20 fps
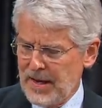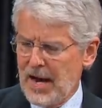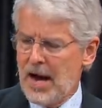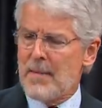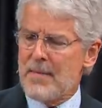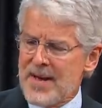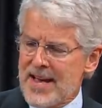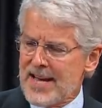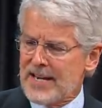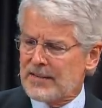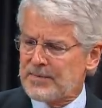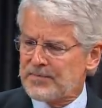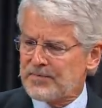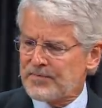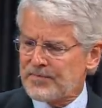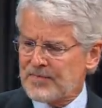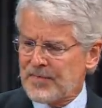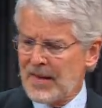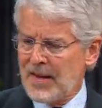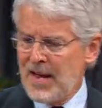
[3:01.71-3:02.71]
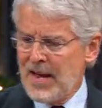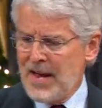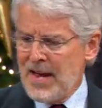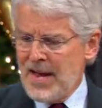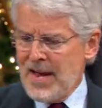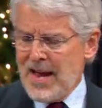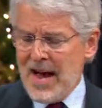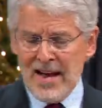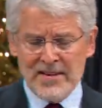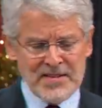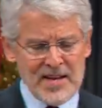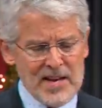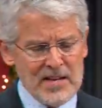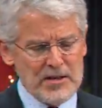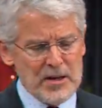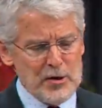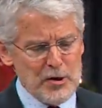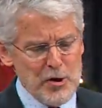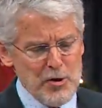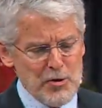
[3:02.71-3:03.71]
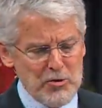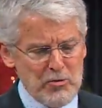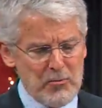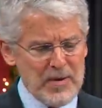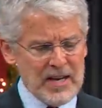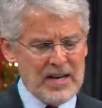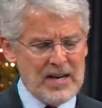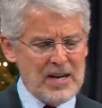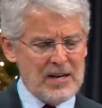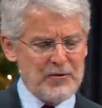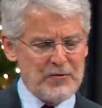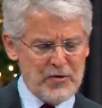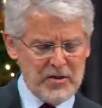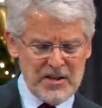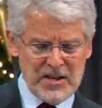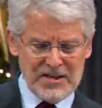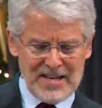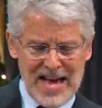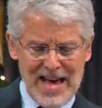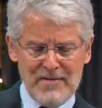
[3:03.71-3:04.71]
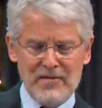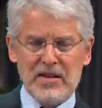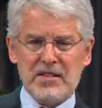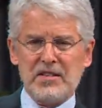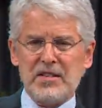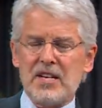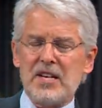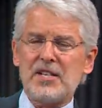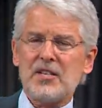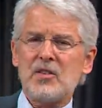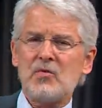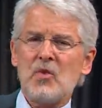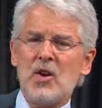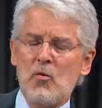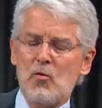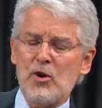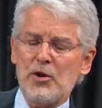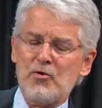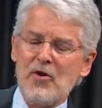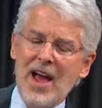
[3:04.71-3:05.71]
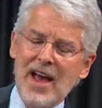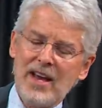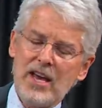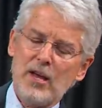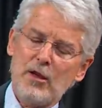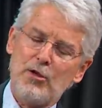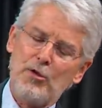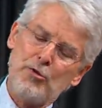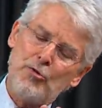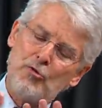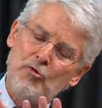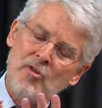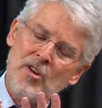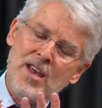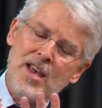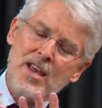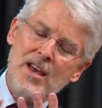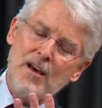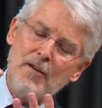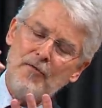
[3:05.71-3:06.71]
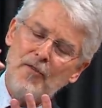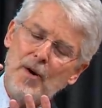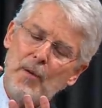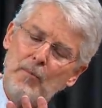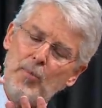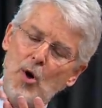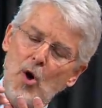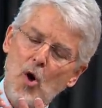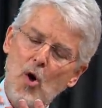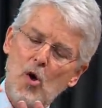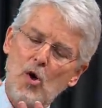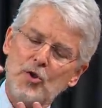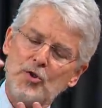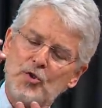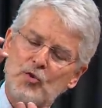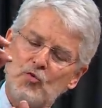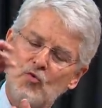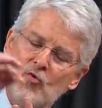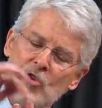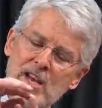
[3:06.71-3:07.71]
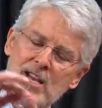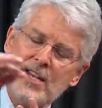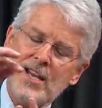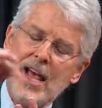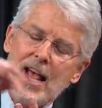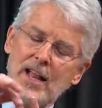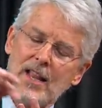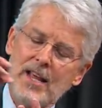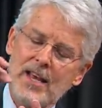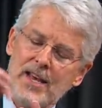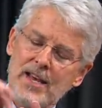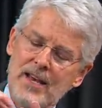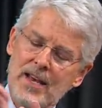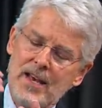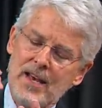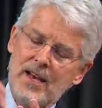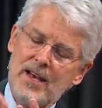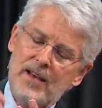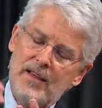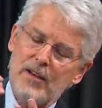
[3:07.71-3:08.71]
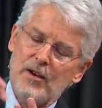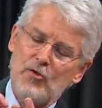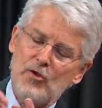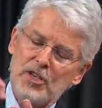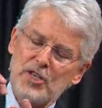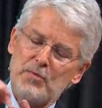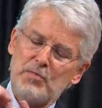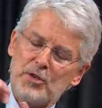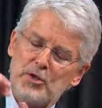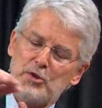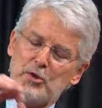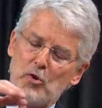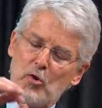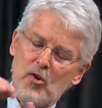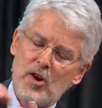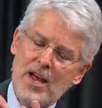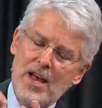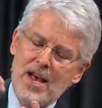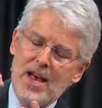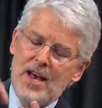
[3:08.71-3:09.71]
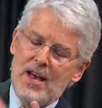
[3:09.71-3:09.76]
Amen. I say it's unusual because for this Advent season, we're tracking three of Paul's retelling the Christmas story.